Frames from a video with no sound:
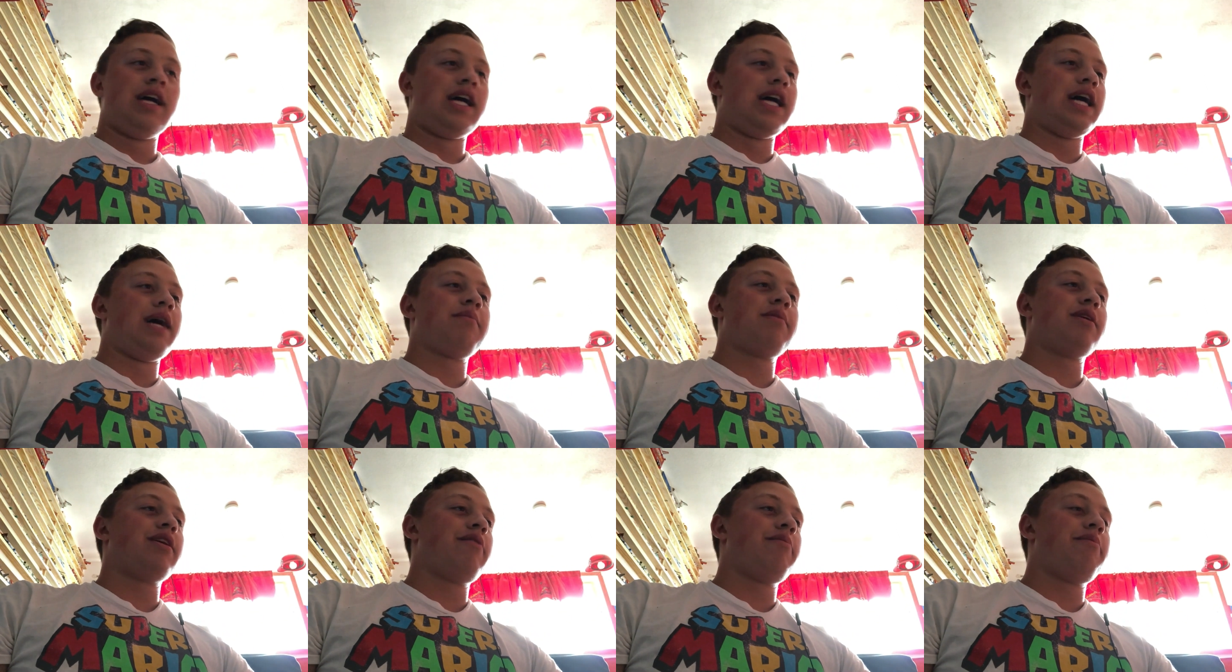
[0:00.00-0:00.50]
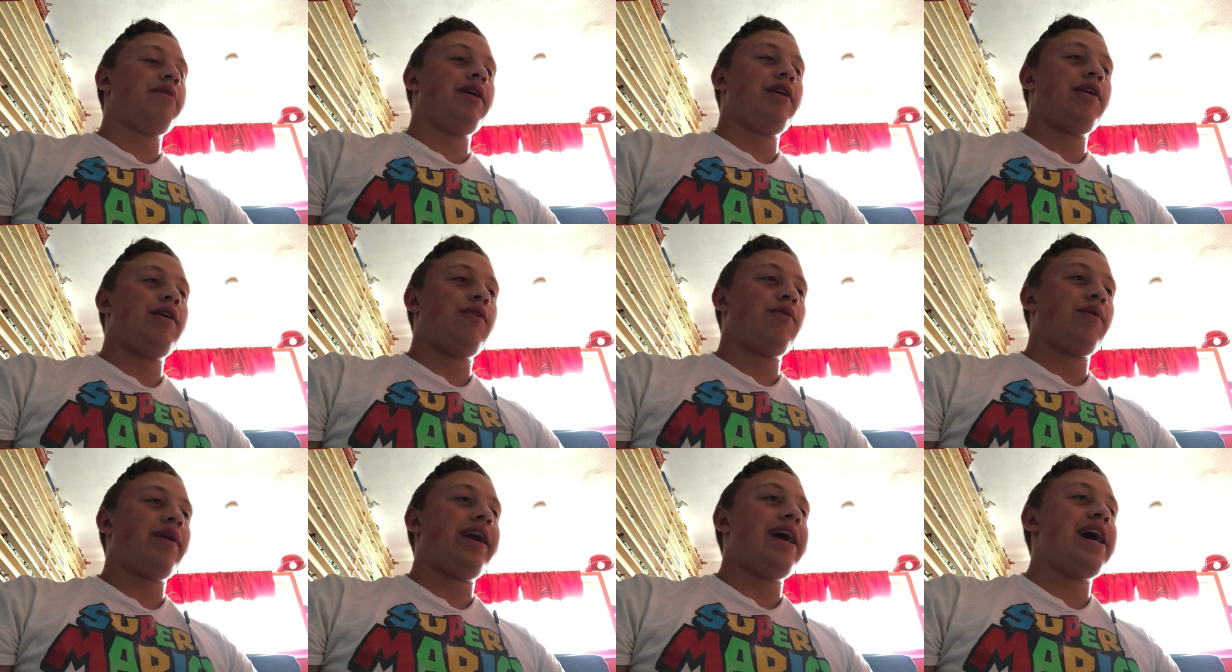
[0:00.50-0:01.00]
I'm going to
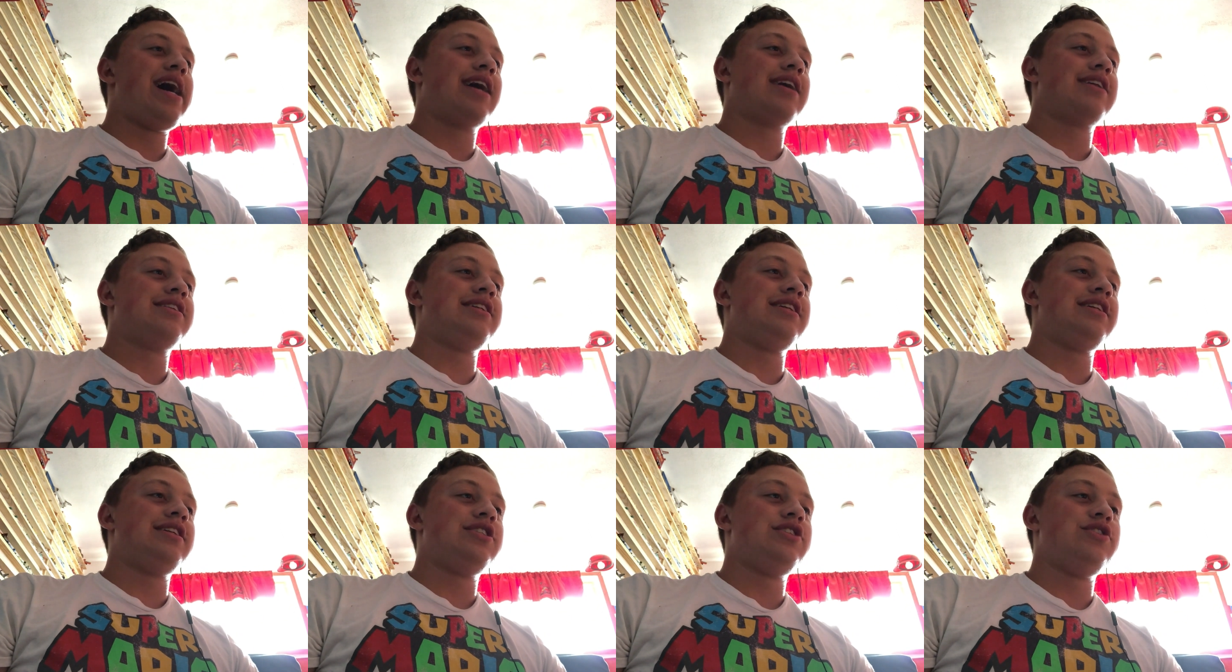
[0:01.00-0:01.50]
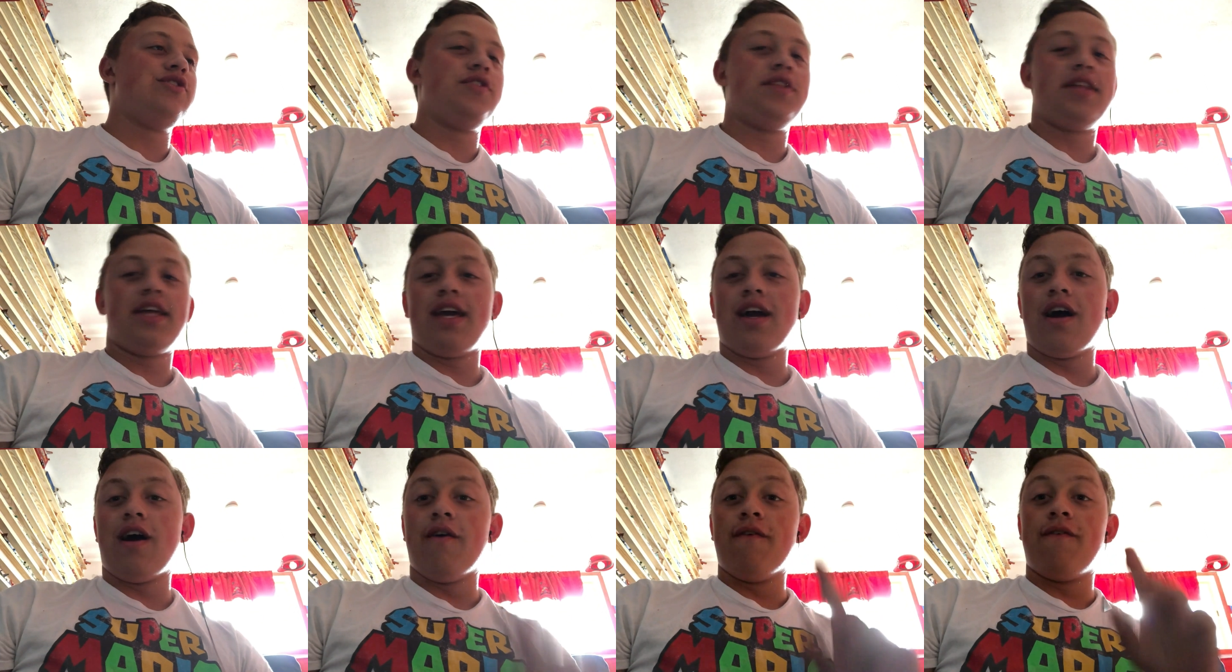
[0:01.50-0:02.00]
be reacting to
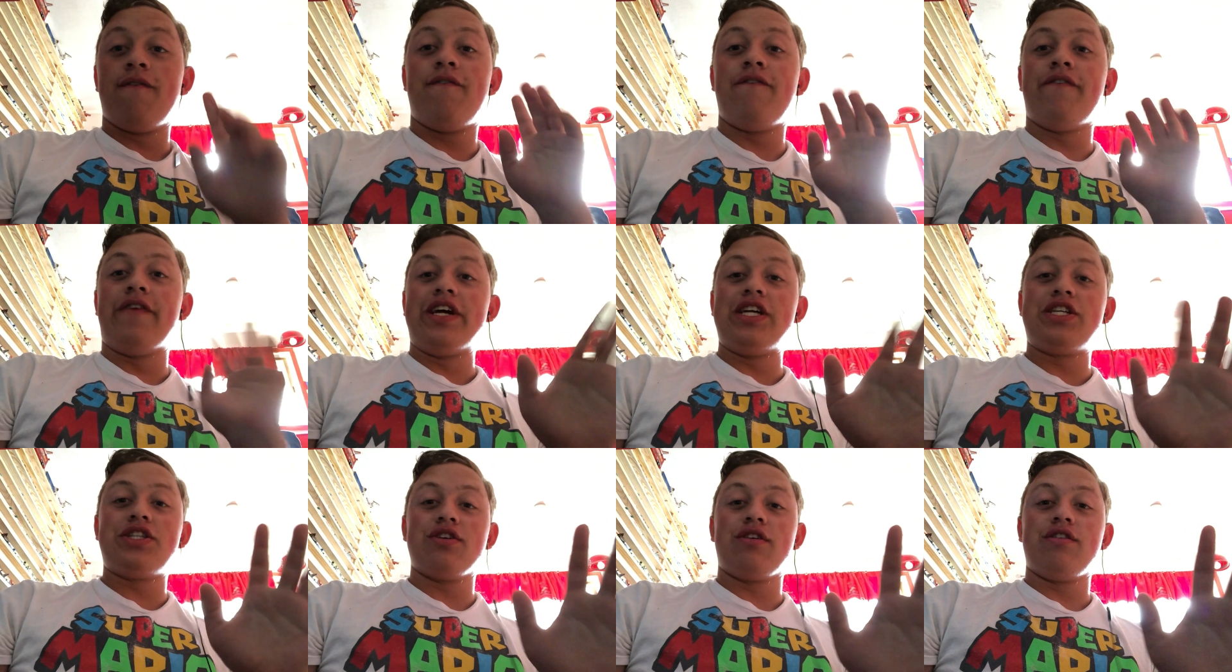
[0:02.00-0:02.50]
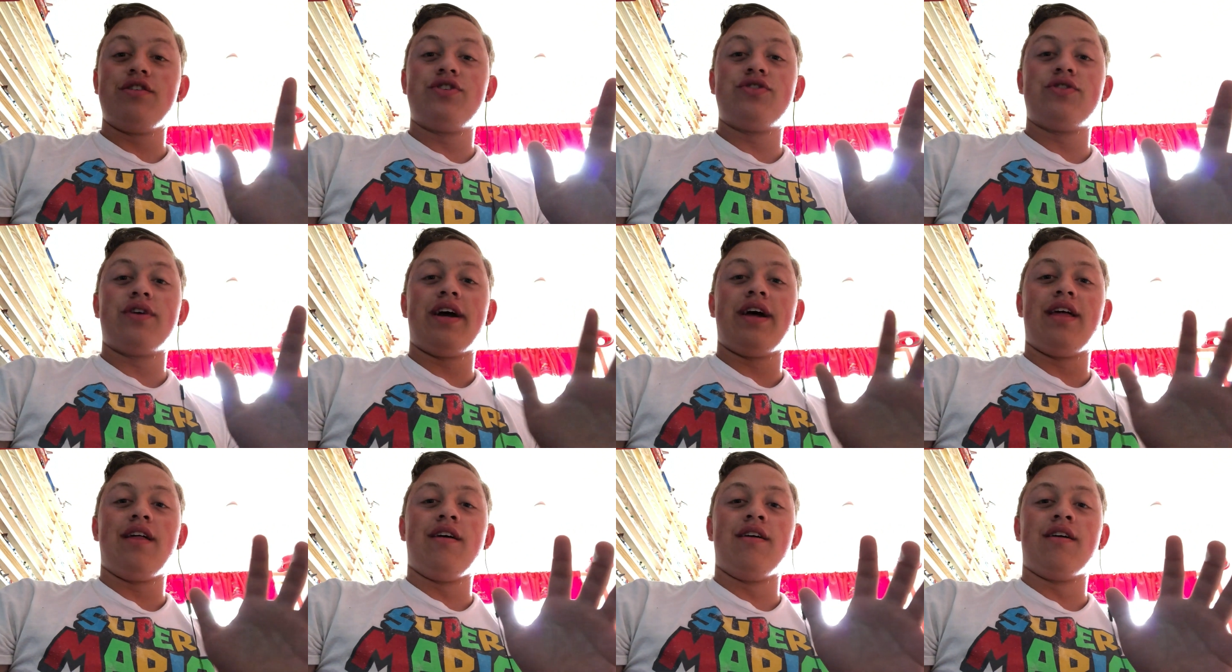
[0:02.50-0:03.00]
the official
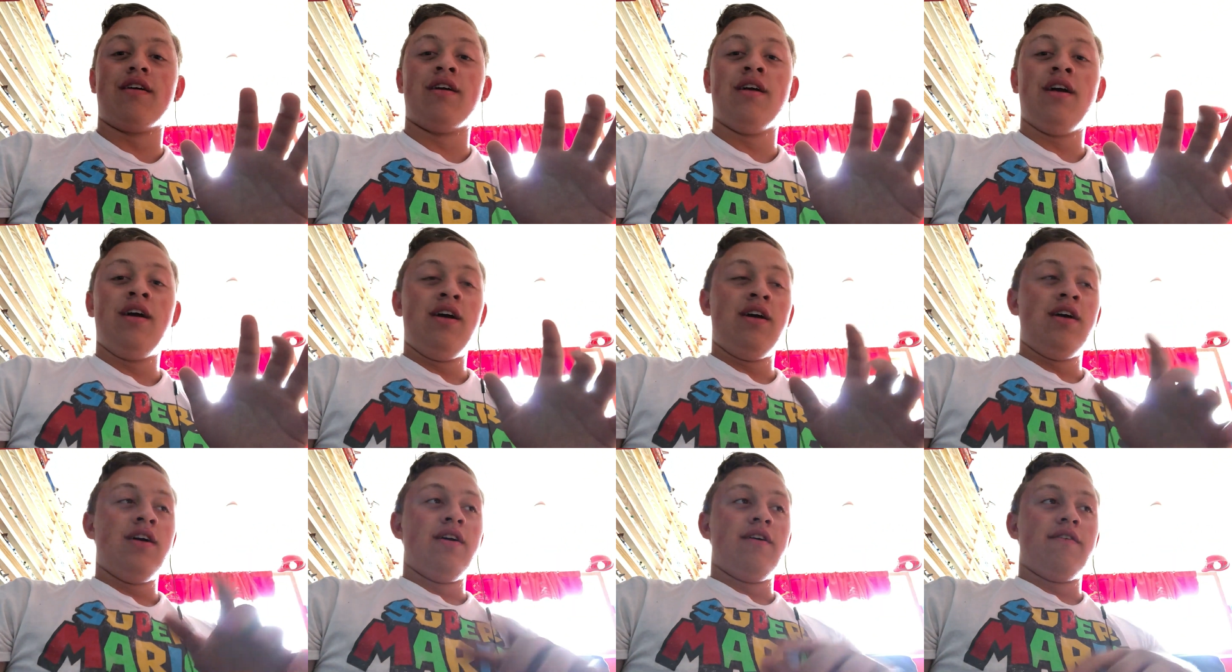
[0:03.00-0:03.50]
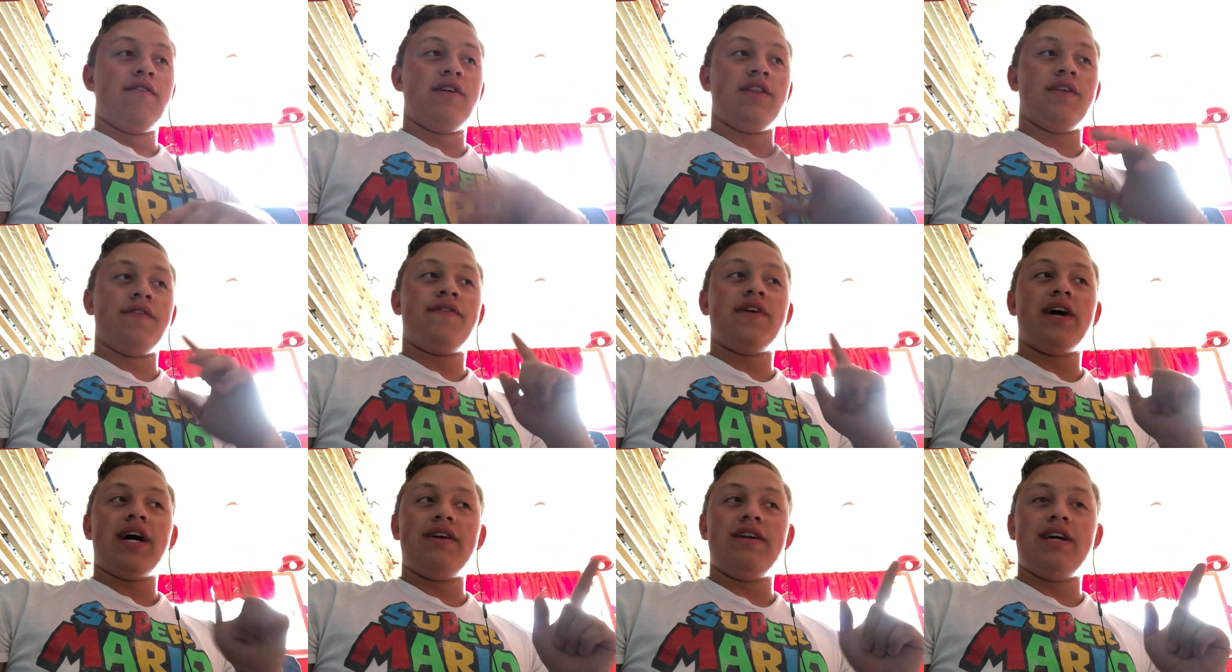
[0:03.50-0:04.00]
trailer for the
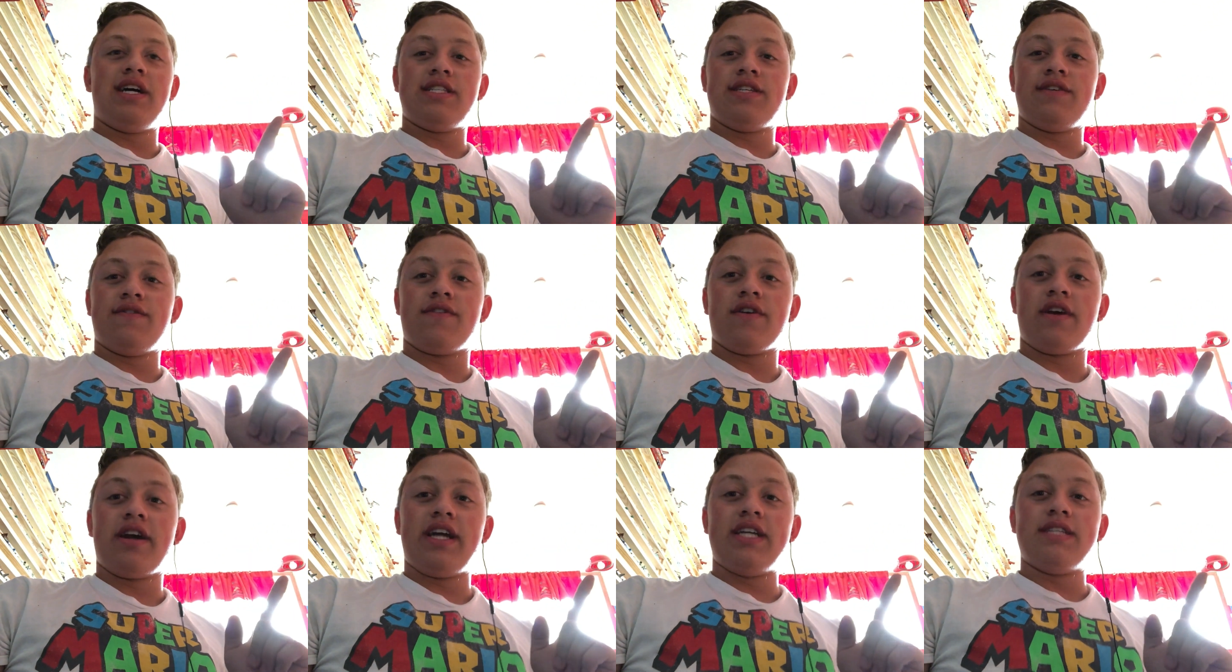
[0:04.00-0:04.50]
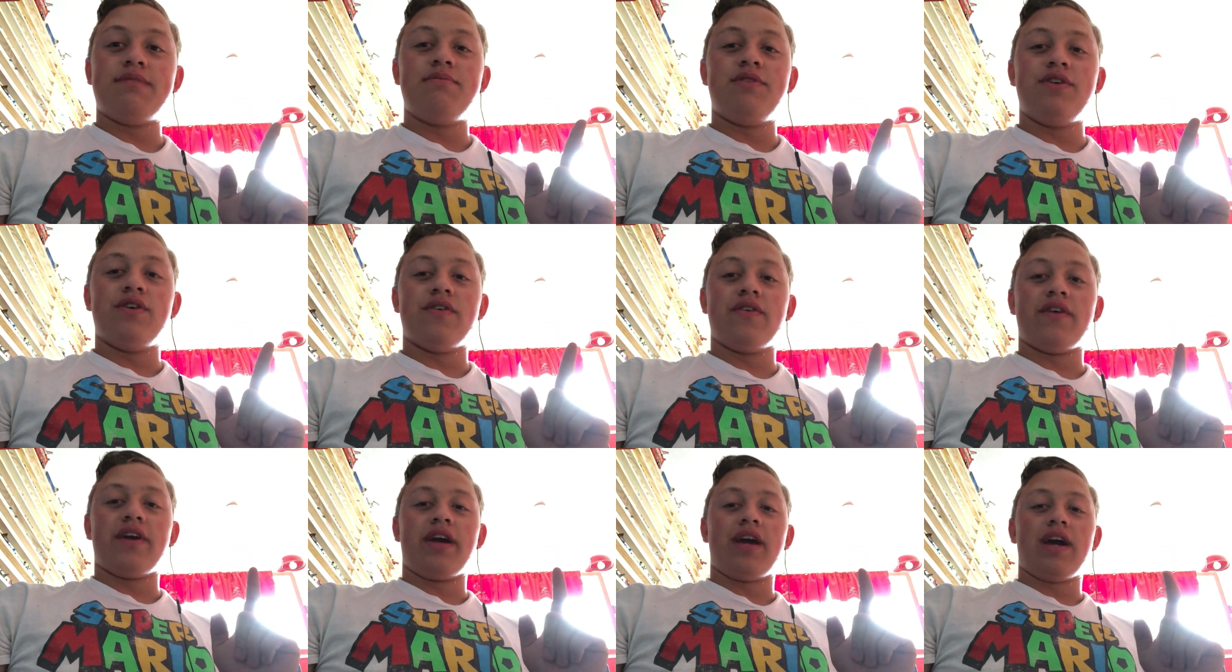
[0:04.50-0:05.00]
Five Nights at Freddy's
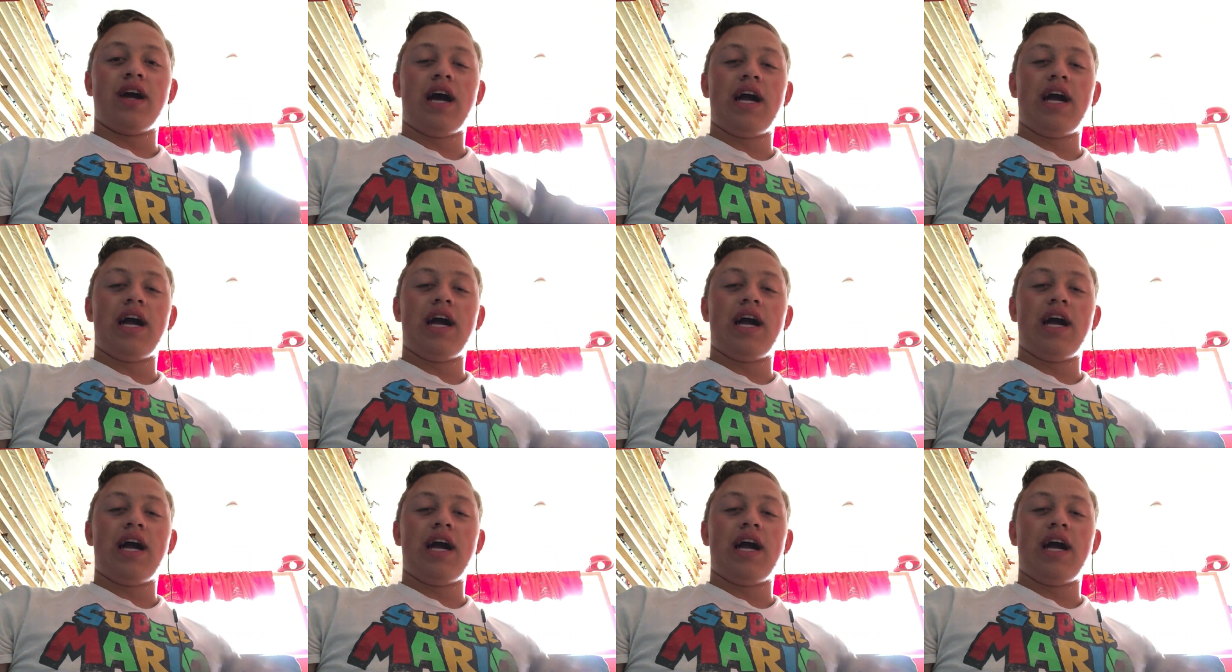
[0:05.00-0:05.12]
movie.